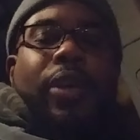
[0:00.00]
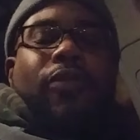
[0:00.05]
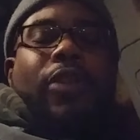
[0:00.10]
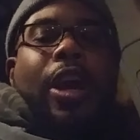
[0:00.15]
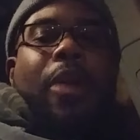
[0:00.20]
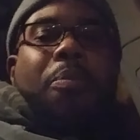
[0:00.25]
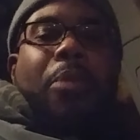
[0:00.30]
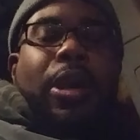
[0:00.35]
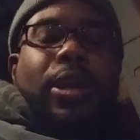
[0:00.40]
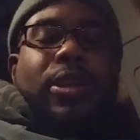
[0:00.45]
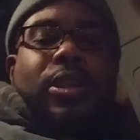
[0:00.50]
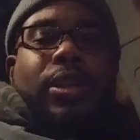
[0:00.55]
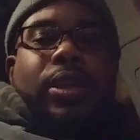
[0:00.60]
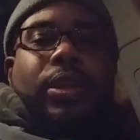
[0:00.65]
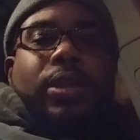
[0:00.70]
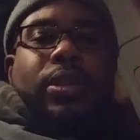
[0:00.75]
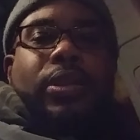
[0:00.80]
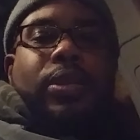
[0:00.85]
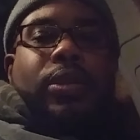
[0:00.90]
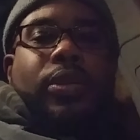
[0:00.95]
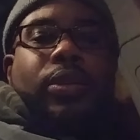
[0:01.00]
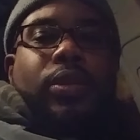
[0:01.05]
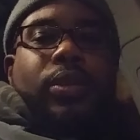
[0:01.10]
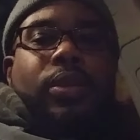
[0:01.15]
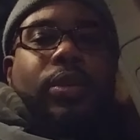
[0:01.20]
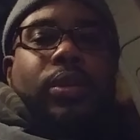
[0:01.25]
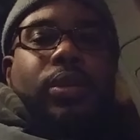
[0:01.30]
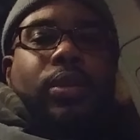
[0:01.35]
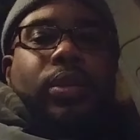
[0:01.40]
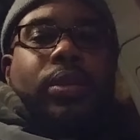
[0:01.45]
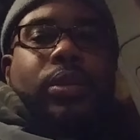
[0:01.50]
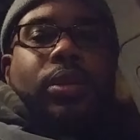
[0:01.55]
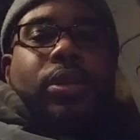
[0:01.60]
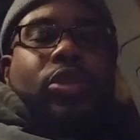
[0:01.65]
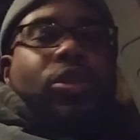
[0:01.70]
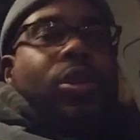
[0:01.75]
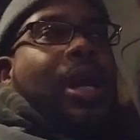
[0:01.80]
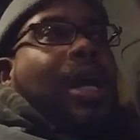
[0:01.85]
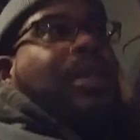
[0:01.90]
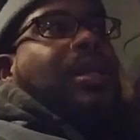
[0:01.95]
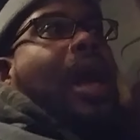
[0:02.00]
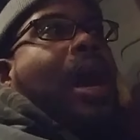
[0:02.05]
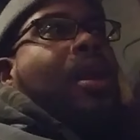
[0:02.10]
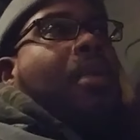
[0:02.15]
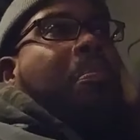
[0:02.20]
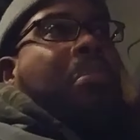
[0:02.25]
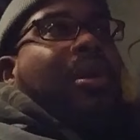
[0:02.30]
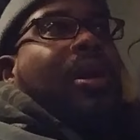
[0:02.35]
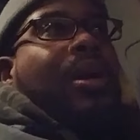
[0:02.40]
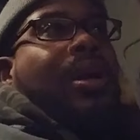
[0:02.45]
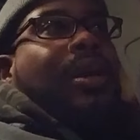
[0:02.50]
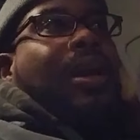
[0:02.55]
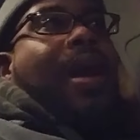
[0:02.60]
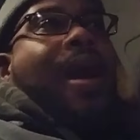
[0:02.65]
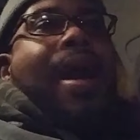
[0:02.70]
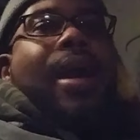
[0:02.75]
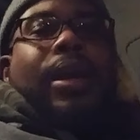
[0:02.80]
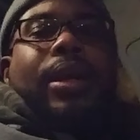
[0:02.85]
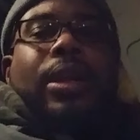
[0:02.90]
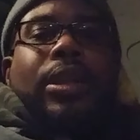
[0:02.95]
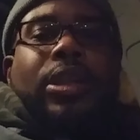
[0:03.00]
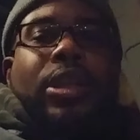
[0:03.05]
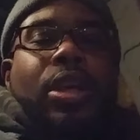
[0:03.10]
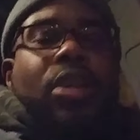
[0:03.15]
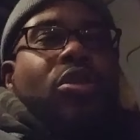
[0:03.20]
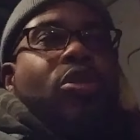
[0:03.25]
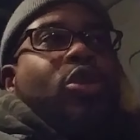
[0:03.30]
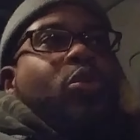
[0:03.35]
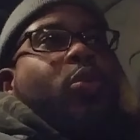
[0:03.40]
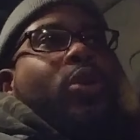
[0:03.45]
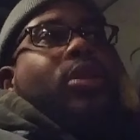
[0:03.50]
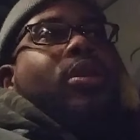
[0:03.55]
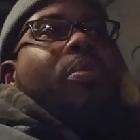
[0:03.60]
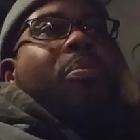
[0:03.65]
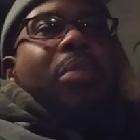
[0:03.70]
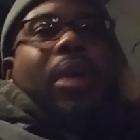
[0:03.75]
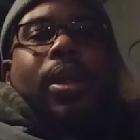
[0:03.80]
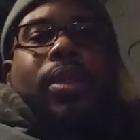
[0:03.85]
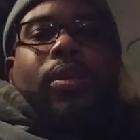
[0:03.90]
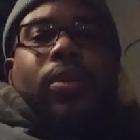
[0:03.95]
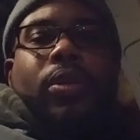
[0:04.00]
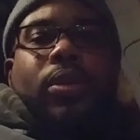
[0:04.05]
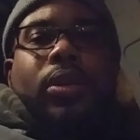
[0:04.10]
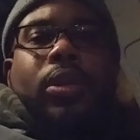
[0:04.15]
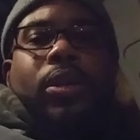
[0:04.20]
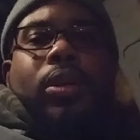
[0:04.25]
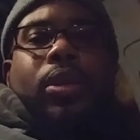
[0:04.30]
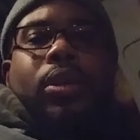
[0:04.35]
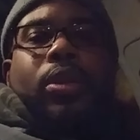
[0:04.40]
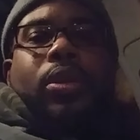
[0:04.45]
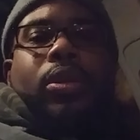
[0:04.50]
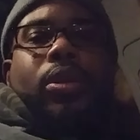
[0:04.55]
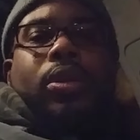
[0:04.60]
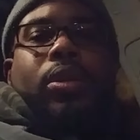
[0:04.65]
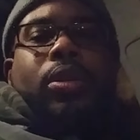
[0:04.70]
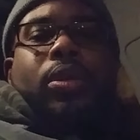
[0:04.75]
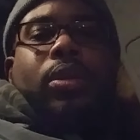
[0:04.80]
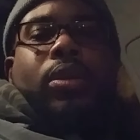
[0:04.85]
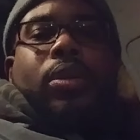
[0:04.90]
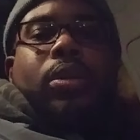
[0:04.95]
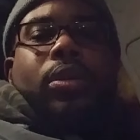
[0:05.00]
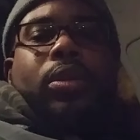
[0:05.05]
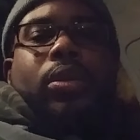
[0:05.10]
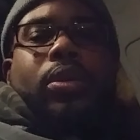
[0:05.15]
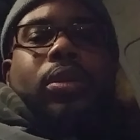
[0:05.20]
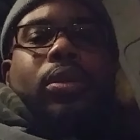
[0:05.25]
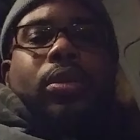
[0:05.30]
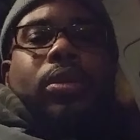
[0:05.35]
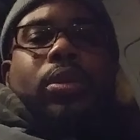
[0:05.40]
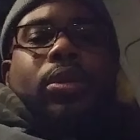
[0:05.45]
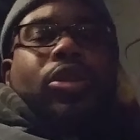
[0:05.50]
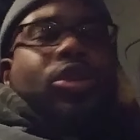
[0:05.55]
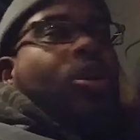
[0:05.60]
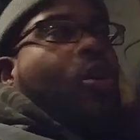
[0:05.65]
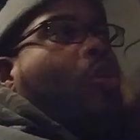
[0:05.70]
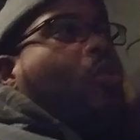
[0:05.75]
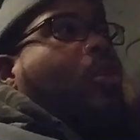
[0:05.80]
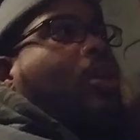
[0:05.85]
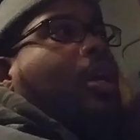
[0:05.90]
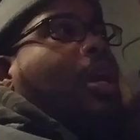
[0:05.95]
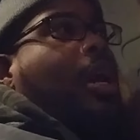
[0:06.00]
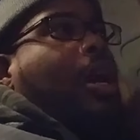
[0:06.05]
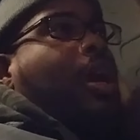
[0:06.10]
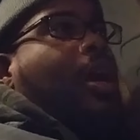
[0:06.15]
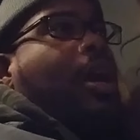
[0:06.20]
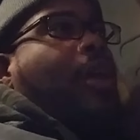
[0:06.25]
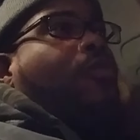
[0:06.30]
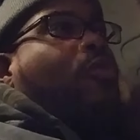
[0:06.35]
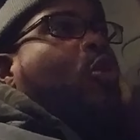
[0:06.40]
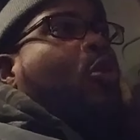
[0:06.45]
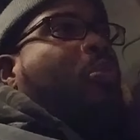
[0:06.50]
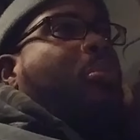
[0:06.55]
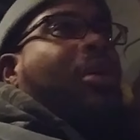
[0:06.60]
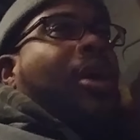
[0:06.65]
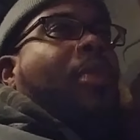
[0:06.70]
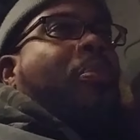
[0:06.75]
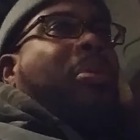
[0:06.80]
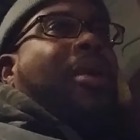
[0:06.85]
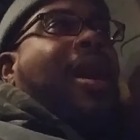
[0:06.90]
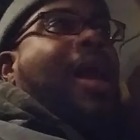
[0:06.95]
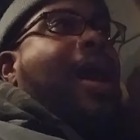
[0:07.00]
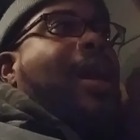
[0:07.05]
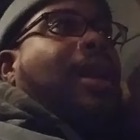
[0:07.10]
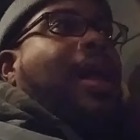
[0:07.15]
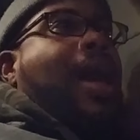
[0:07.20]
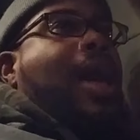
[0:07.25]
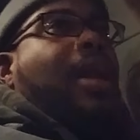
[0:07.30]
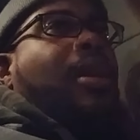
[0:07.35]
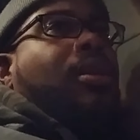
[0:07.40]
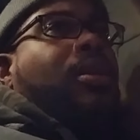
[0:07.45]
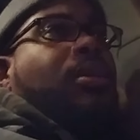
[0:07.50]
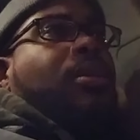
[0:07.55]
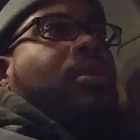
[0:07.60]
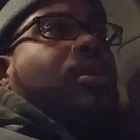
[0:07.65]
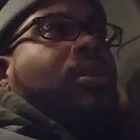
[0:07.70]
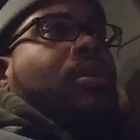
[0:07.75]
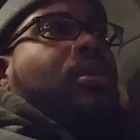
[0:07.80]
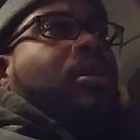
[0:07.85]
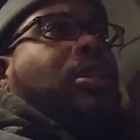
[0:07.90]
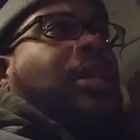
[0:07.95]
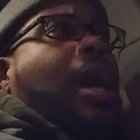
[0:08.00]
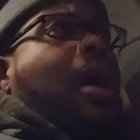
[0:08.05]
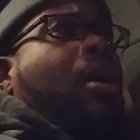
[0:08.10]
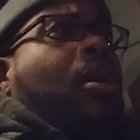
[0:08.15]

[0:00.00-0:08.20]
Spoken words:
if that makes sense. So that's how the bloodline continues with the mother. So if you apply that, because I